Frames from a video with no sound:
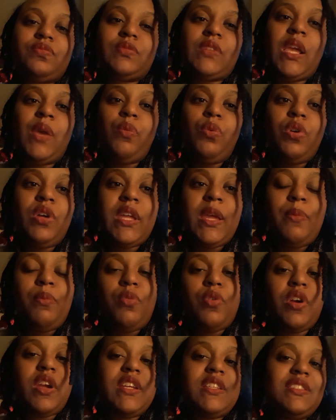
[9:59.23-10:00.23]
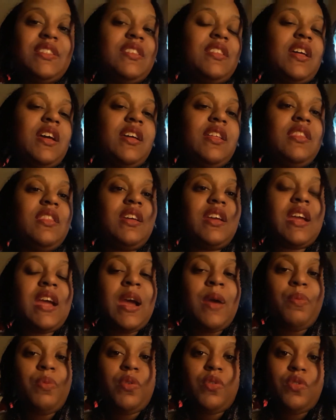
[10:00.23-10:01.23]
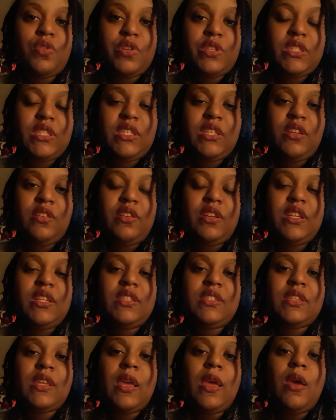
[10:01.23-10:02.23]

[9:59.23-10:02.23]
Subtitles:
And we'll get more into that in the Capricorn series.